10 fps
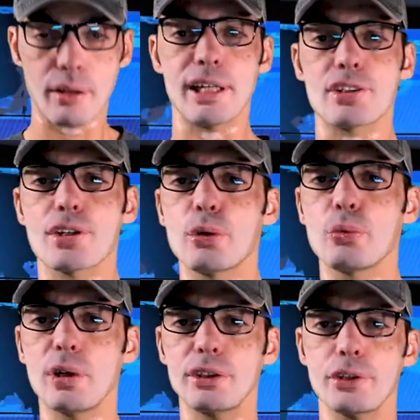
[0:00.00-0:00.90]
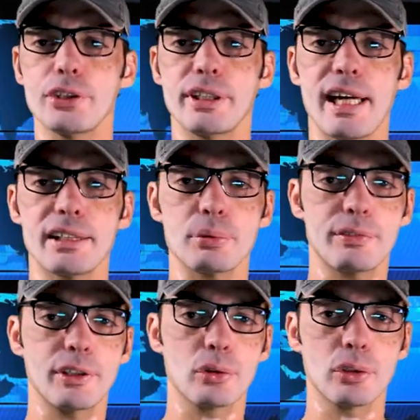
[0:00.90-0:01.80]
All right. So what do you get
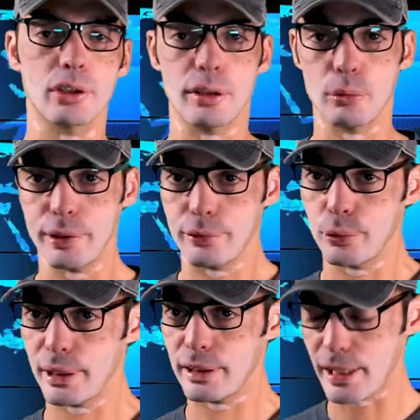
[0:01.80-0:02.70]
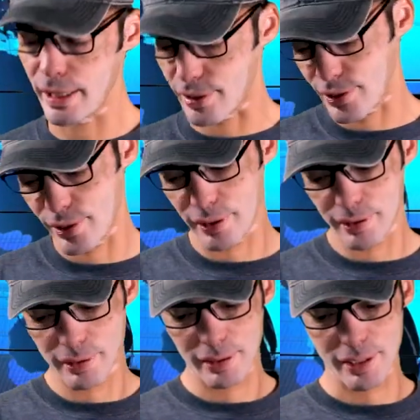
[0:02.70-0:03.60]
with the cooler with 20
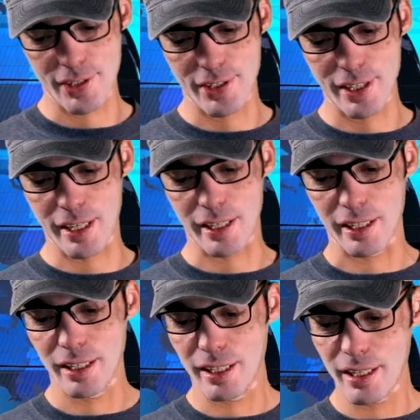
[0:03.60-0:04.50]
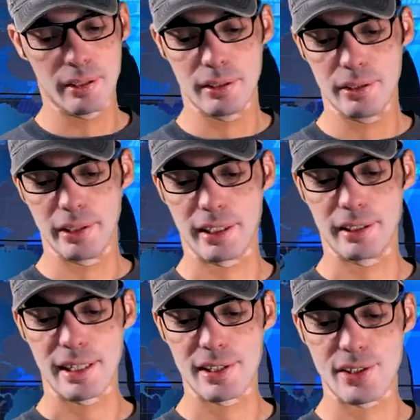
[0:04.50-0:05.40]
ice? Let's see. You get a
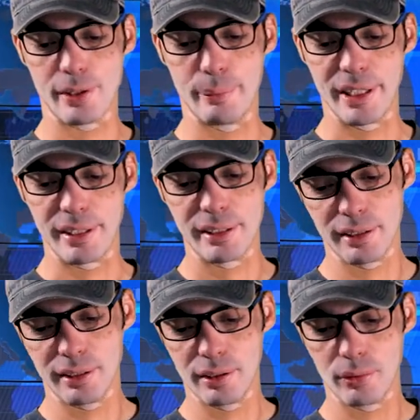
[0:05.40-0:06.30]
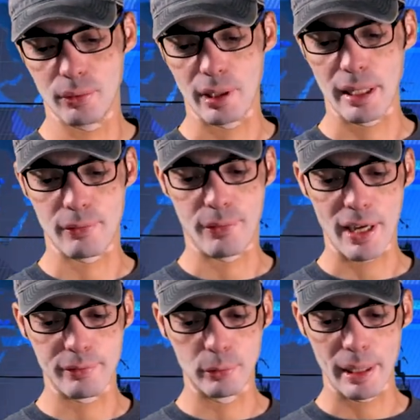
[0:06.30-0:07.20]
nice sorbet, ripe,
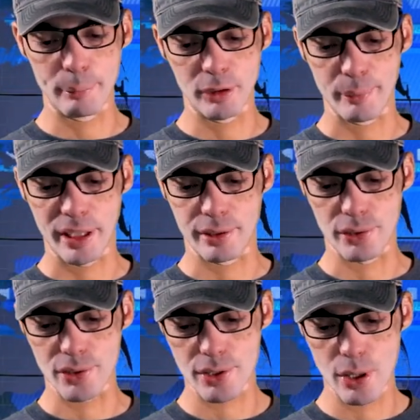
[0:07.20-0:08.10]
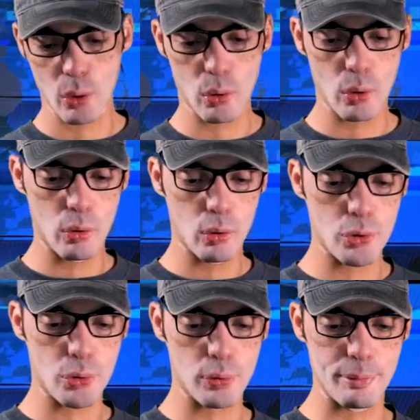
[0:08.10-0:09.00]
five ripe tomatoes,
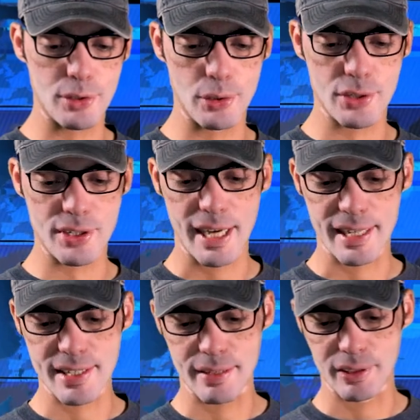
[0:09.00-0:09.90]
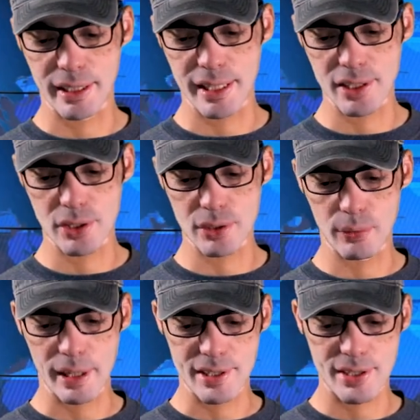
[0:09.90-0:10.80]
swimsuit set, seven days,
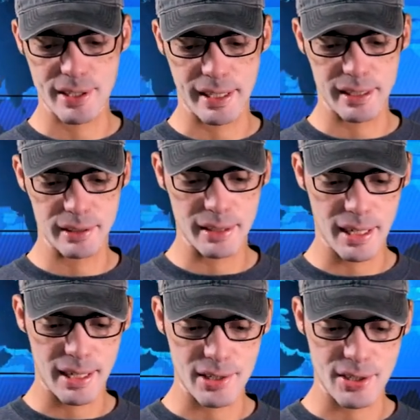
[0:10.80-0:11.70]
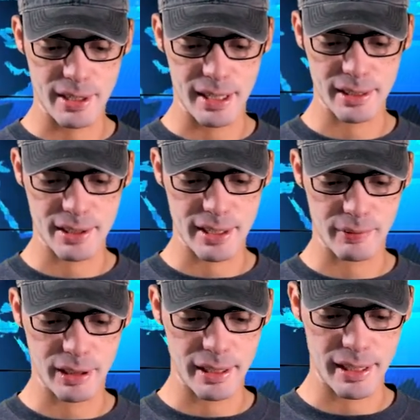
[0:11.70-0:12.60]
rest ten, Ice skate,
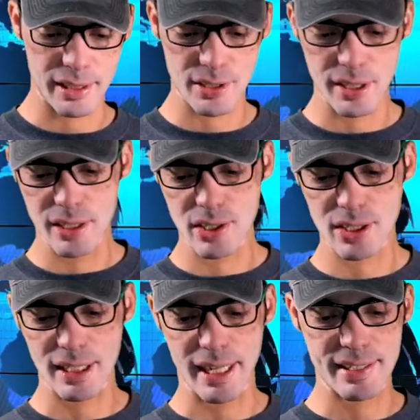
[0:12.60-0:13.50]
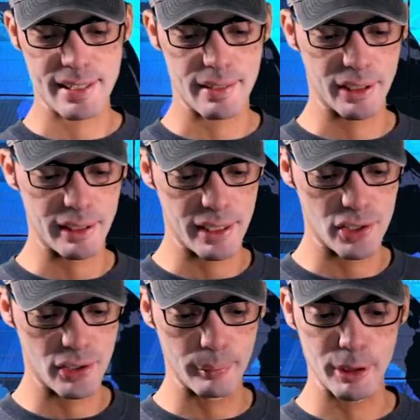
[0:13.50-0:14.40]
seven days. Sled, seven
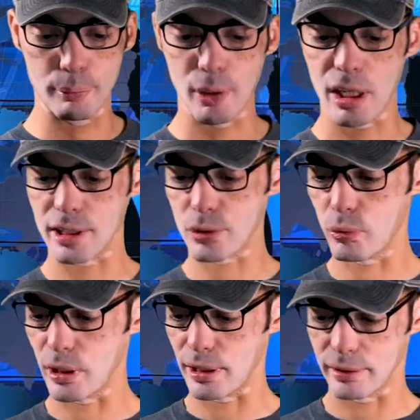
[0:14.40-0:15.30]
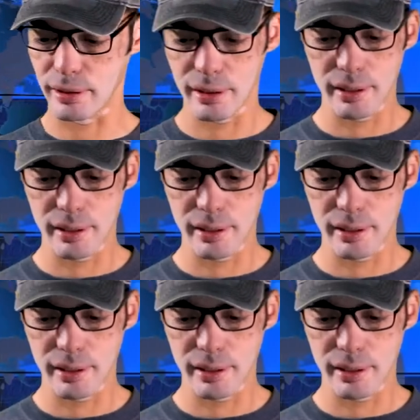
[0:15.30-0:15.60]
days. Number box, one.